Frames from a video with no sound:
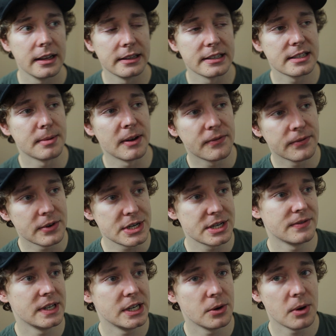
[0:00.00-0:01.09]
And this is my
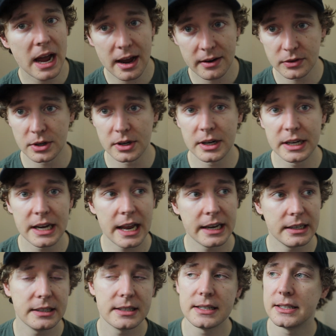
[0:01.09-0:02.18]
first video ever in
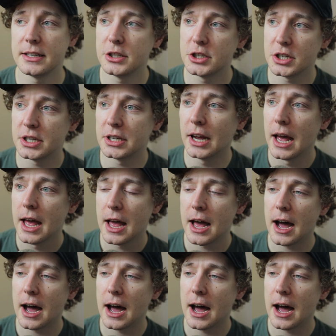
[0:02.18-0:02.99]
any TCG.